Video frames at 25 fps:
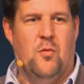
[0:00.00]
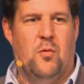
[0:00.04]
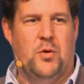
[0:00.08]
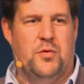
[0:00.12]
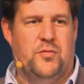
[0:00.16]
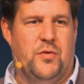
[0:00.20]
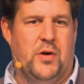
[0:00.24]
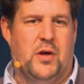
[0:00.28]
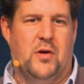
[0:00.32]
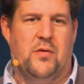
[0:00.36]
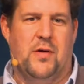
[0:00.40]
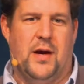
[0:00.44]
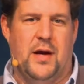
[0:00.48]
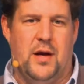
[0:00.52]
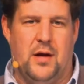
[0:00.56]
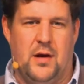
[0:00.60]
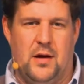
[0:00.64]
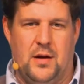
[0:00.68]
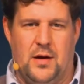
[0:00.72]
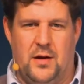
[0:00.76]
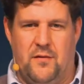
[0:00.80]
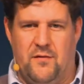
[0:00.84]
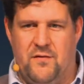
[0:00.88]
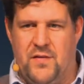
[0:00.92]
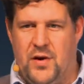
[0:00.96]
would
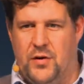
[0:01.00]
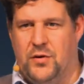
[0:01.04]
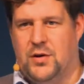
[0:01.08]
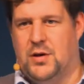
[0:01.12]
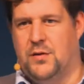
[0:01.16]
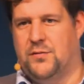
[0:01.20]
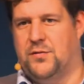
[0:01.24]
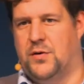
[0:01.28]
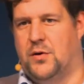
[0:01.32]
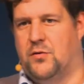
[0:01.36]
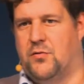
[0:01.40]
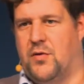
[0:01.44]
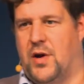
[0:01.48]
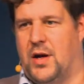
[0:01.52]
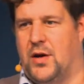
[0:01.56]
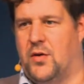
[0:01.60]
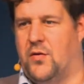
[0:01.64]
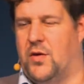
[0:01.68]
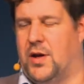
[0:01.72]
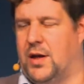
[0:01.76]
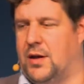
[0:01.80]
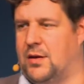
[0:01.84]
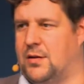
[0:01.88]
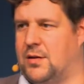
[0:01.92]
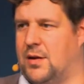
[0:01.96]
require a very different
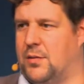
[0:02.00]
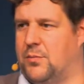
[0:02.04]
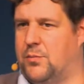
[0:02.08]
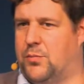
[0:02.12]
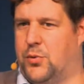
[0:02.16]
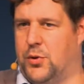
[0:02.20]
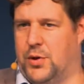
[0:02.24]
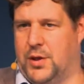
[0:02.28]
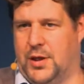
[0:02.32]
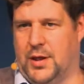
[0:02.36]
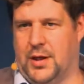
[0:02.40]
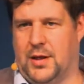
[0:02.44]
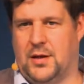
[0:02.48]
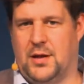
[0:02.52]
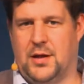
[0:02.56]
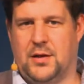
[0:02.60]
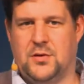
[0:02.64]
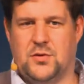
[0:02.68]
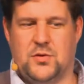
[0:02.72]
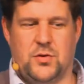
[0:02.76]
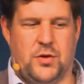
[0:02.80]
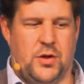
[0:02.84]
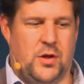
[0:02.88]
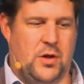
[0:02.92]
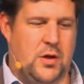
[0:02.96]
rendering than putting it
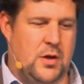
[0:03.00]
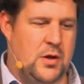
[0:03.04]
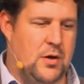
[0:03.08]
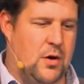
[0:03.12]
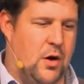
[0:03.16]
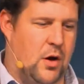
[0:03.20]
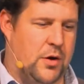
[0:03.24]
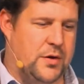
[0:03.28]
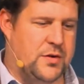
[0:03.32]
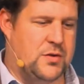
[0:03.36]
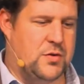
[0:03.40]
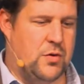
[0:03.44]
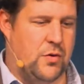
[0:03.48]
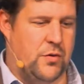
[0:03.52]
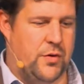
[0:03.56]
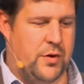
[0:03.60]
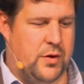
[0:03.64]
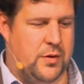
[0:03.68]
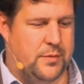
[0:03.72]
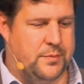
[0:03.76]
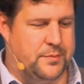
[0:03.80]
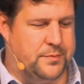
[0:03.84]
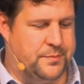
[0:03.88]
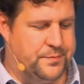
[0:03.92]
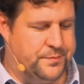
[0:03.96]
into the auditorium.